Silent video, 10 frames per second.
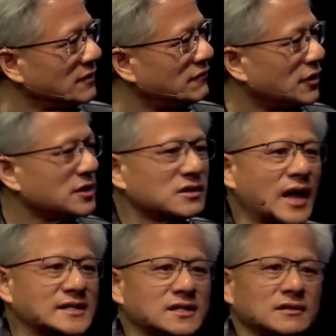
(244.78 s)
Very
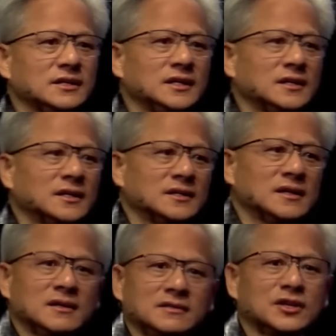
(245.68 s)
classically,
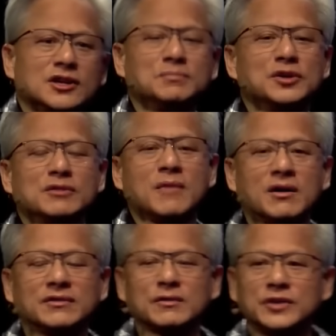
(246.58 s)
the computer
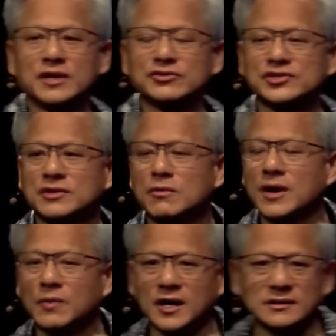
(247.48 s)
model that we understood
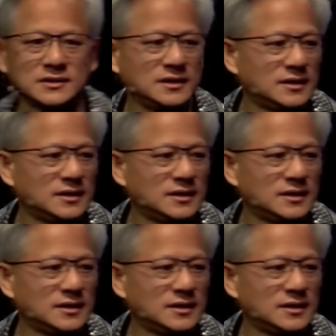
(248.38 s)
quite well.